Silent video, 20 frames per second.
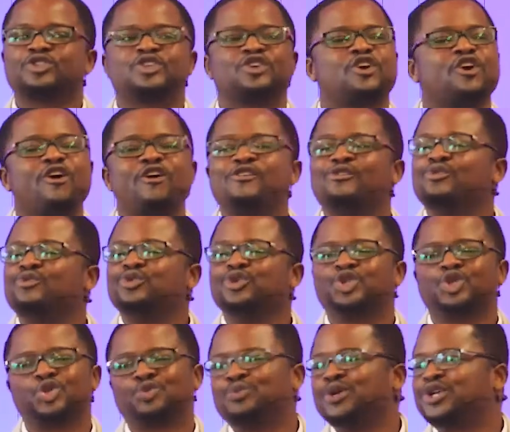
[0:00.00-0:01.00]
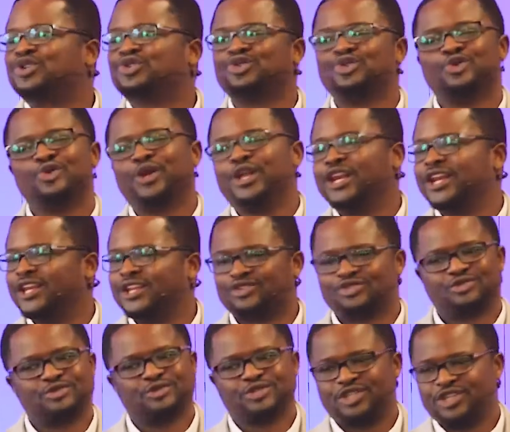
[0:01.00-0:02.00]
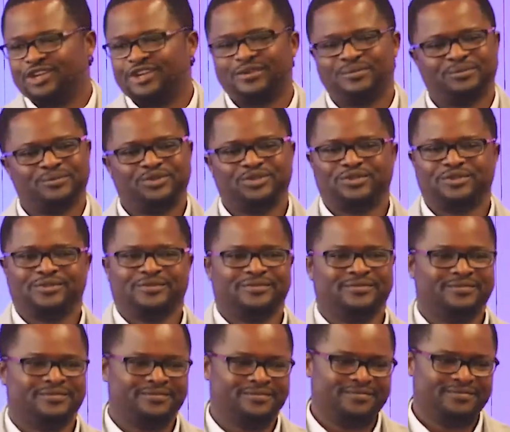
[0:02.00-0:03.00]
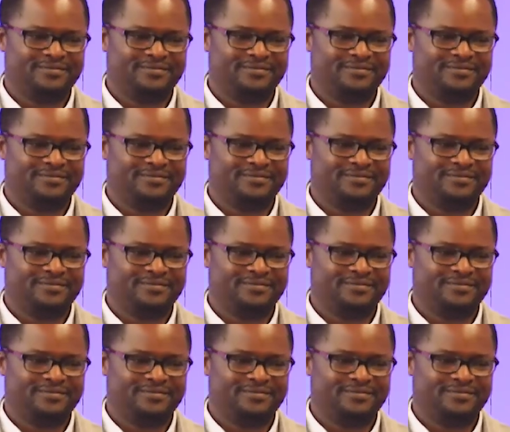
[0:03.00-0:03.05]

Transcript: because God will speak to you in literal terms.